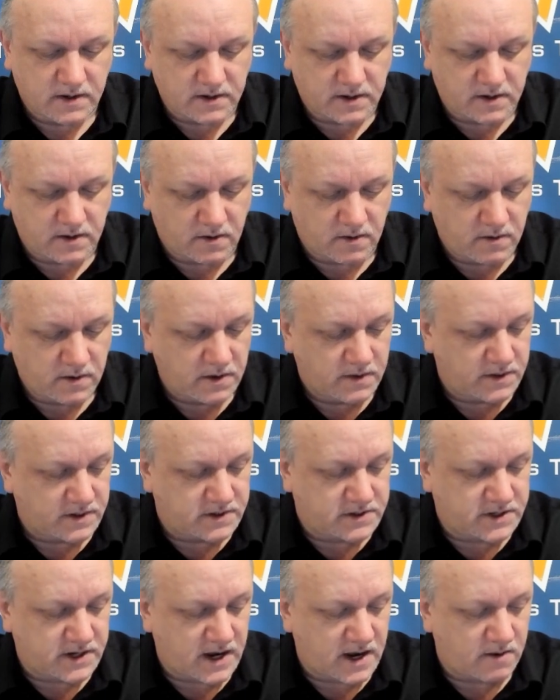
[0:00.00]
you know
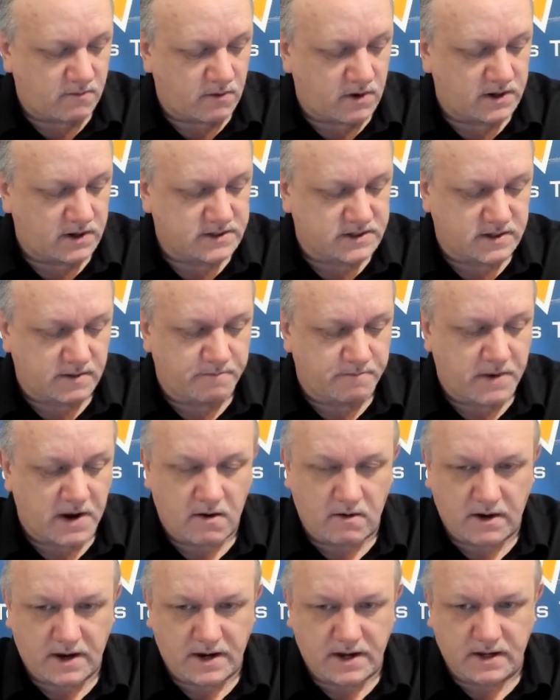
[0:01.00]
the chat wants to
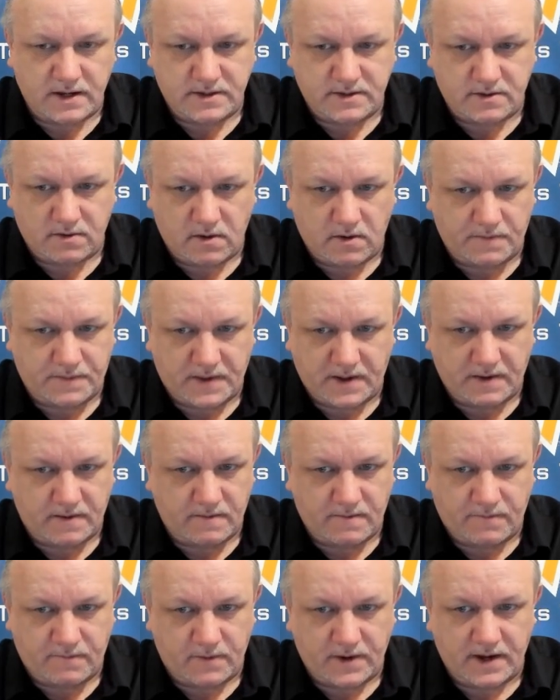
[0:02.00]
bury us or if they
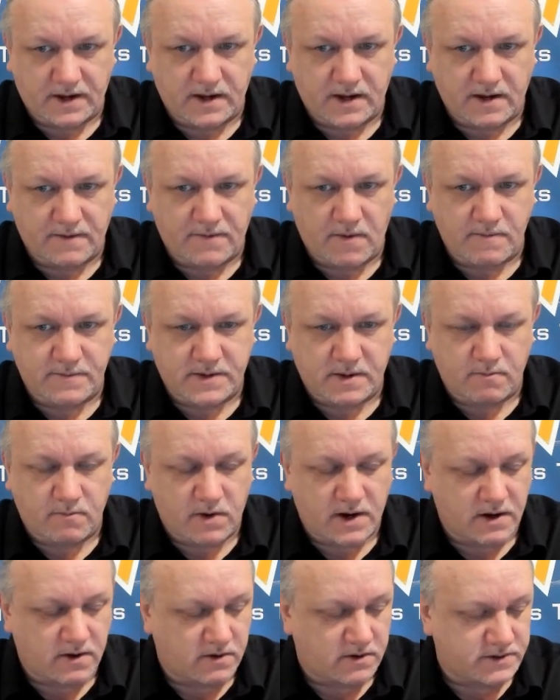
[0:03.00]
if we give them some
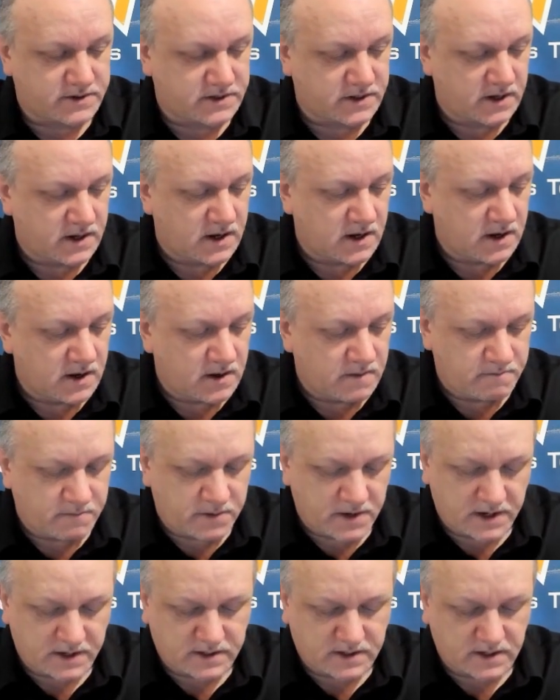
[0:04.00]
winners,
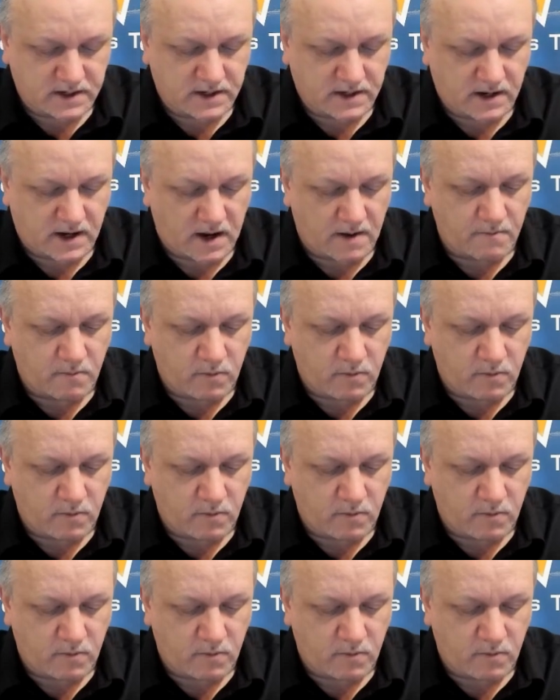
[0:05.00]
but oh, uh, I'm